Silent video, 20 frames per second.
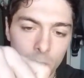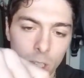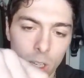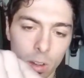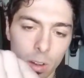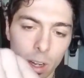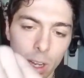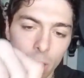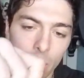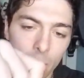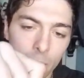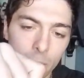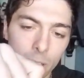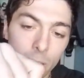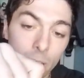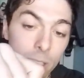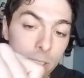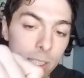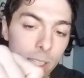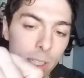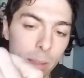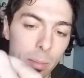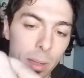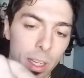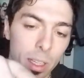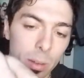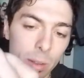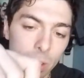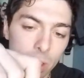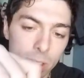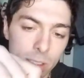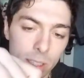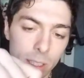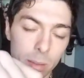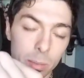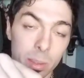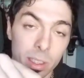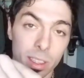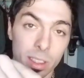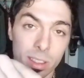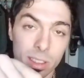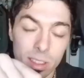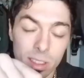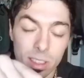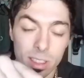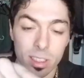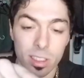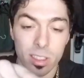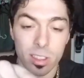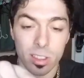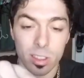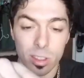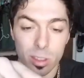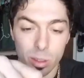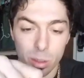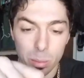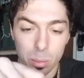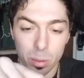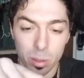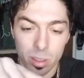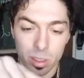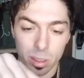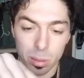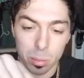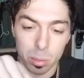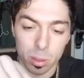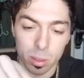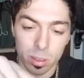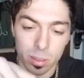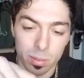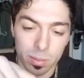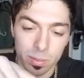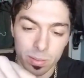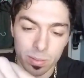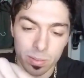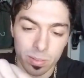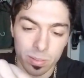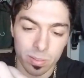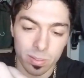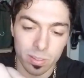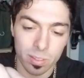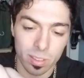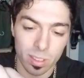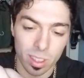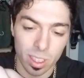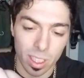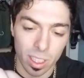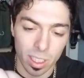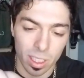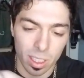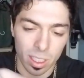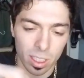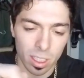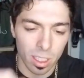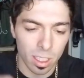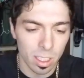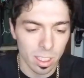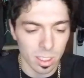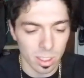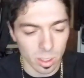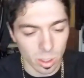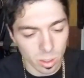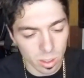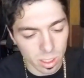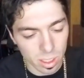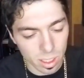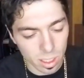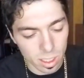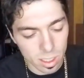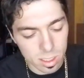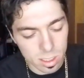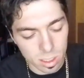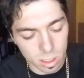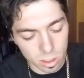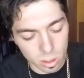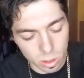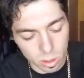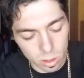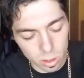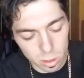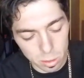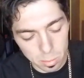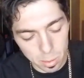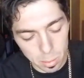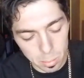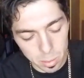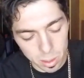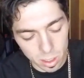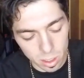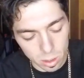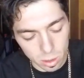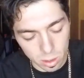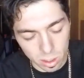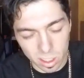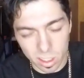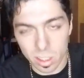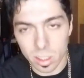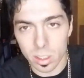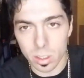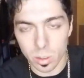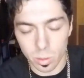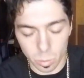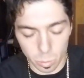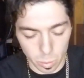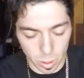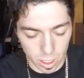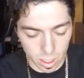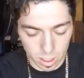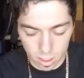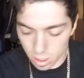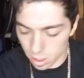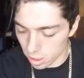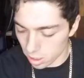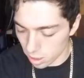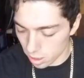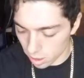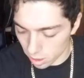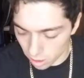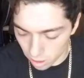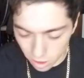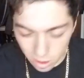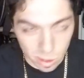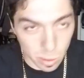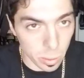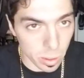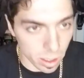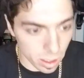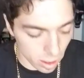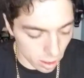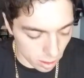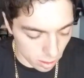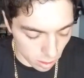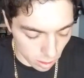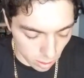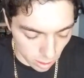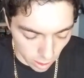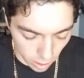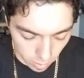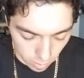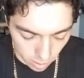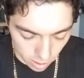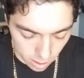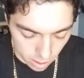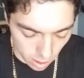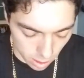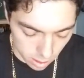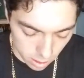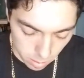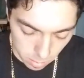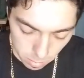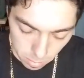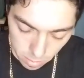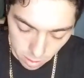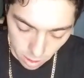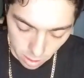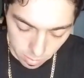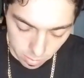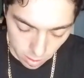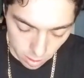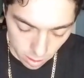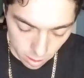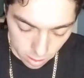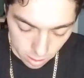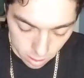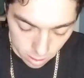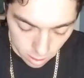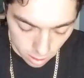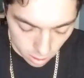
Alright, and I think I take back what I said because this is super simple. Like, the only thing is the coil might be all wet and liquidy, so you can't really change them that fast.